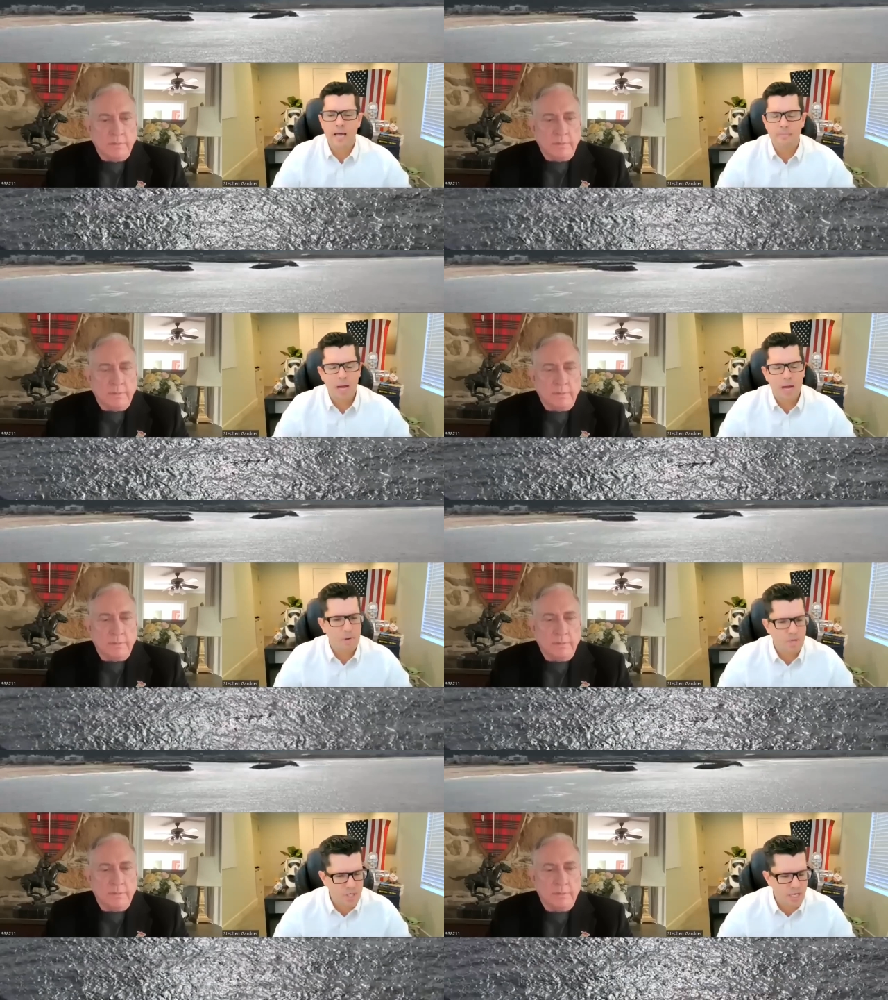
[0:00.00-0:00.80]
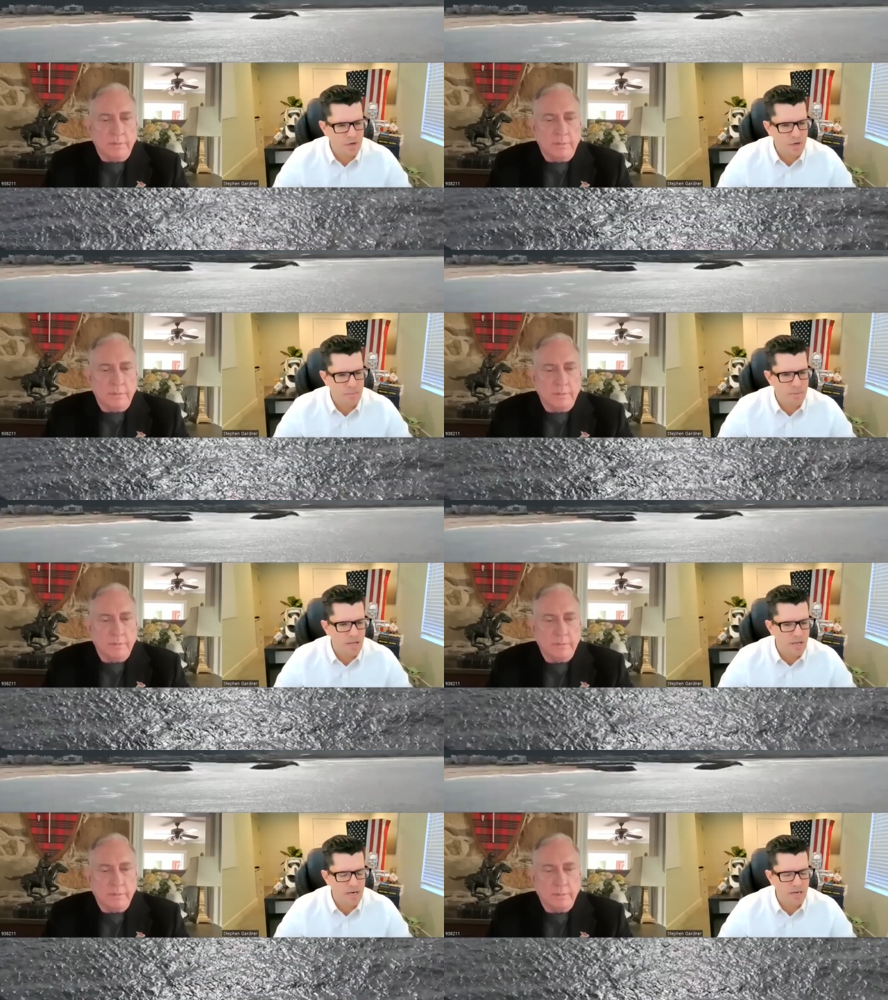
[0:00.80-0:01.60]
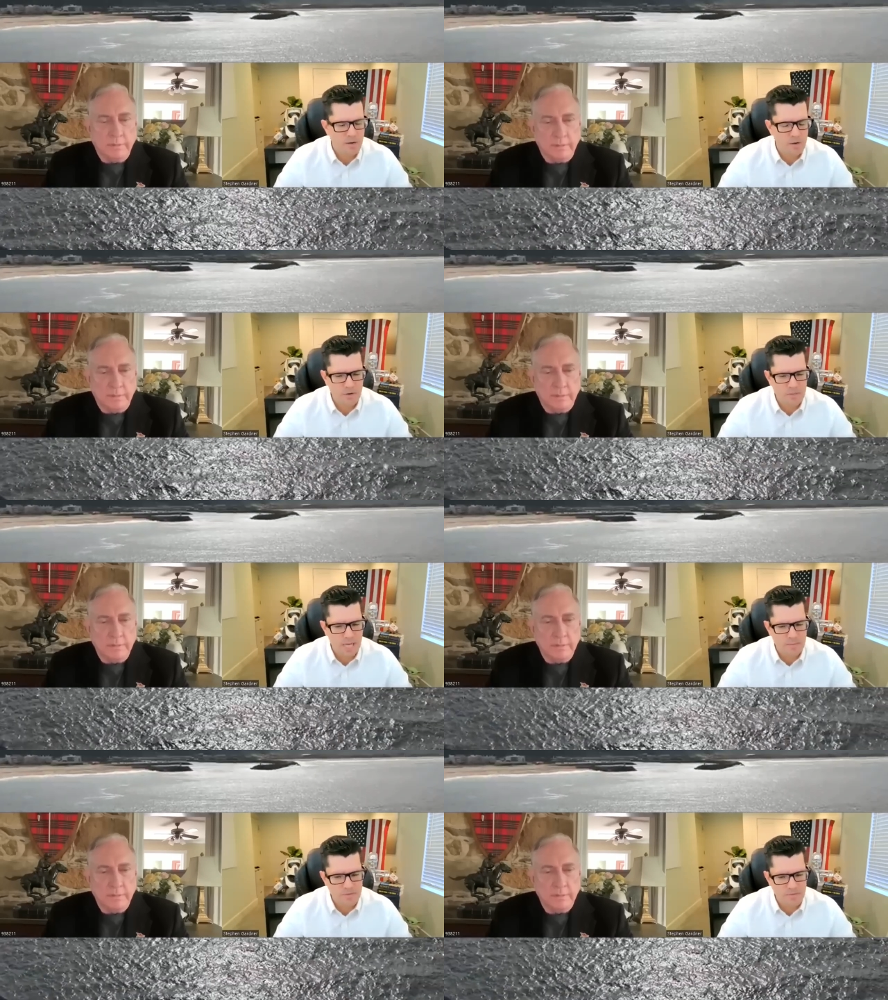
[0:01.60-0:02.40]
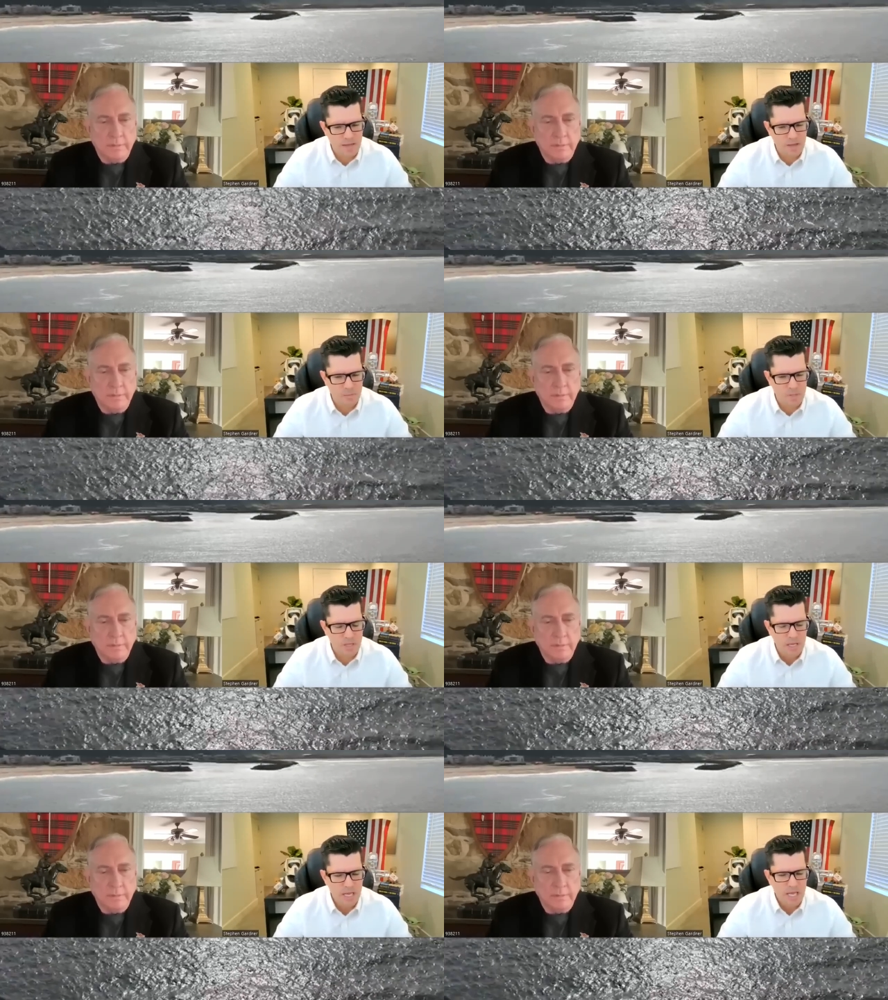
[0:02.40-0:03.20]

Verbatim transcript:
Speaker 1: Um, I appreciate you coming on. I know your time is valuable.